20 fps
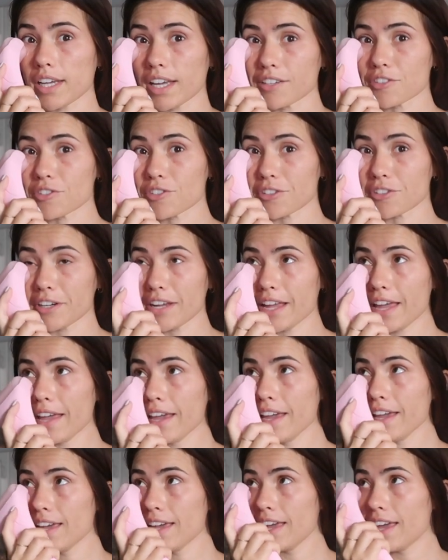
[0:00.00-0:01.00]

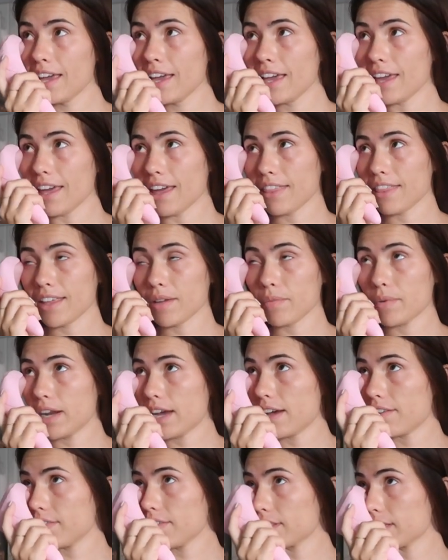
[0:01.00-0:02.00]
yesterday, and they've been
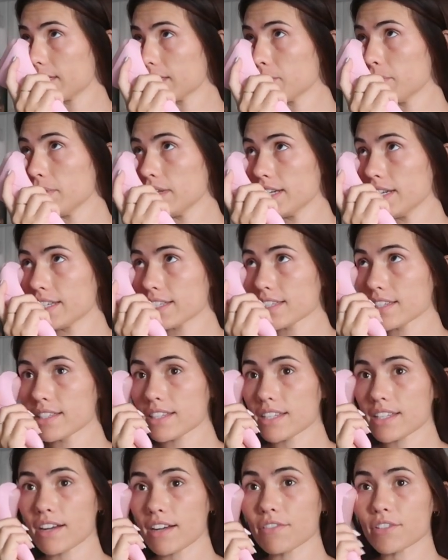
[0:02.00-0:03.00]
having like meetings
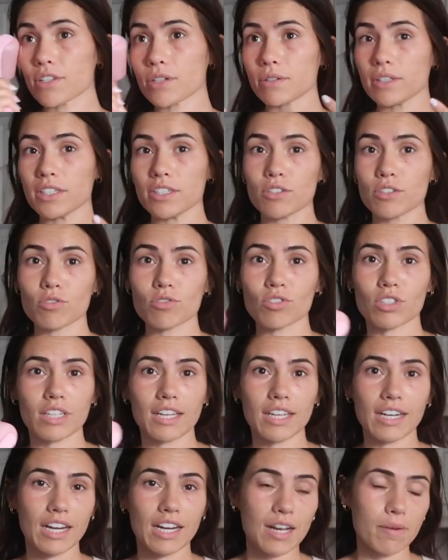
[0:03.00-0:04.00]
and stuff, so he's usually
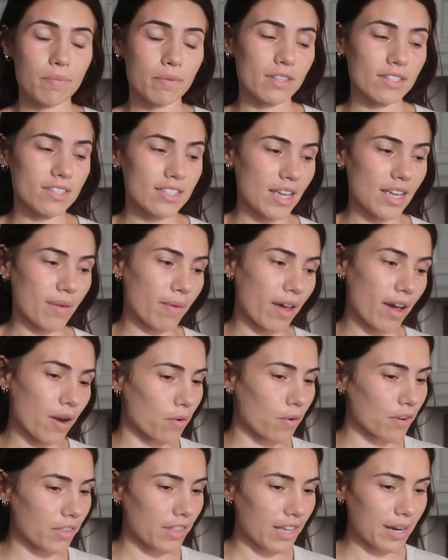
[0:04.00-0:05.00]
getting up in the same
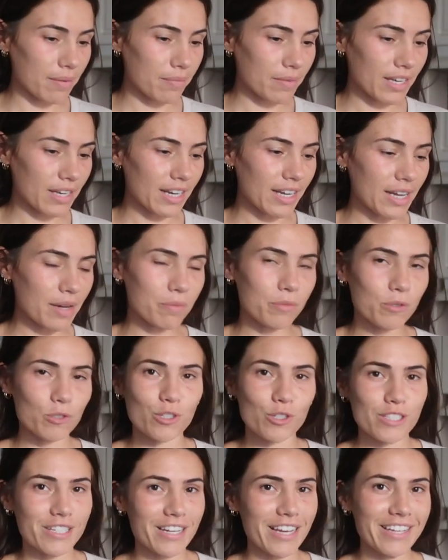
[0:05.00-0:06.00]
hour that I'm getting up, which
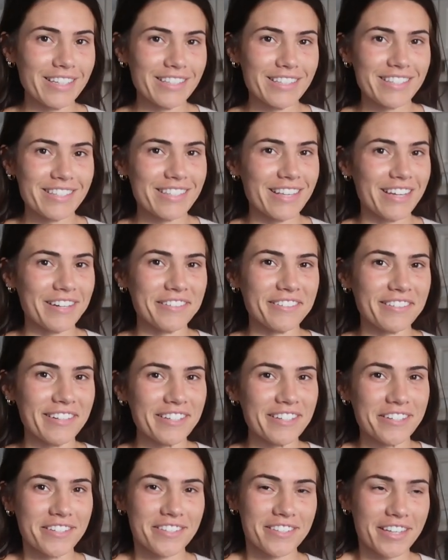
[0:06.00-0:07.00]
is nice. I don't know, I
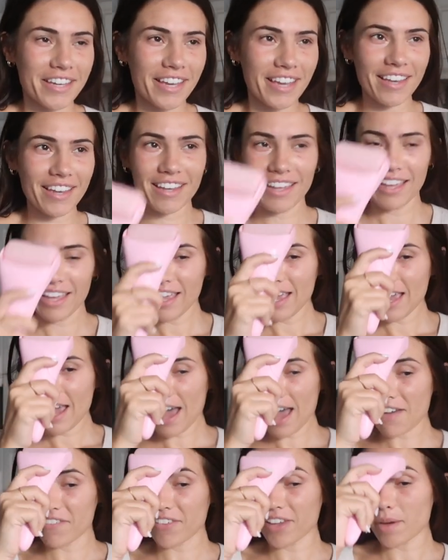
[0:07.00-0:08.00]
just like
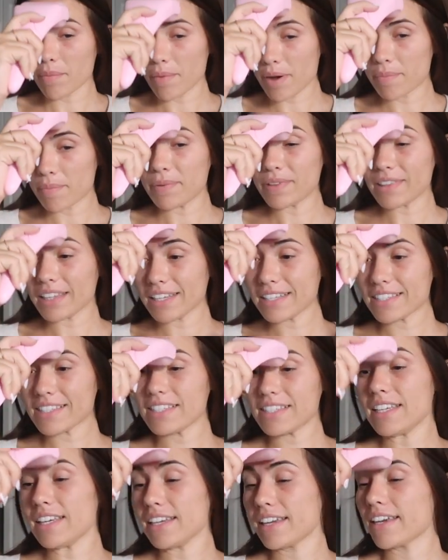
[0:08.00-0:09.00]
having him up and like
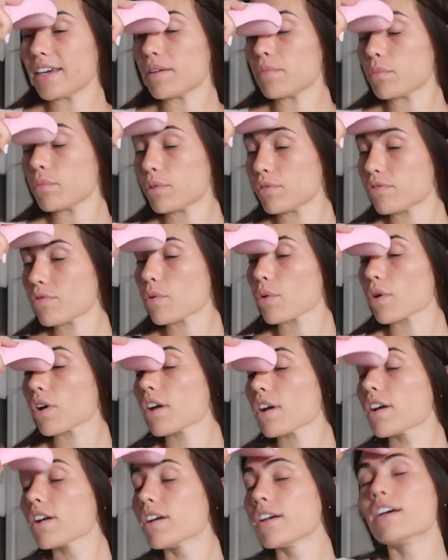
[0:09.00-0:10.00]
seeing him before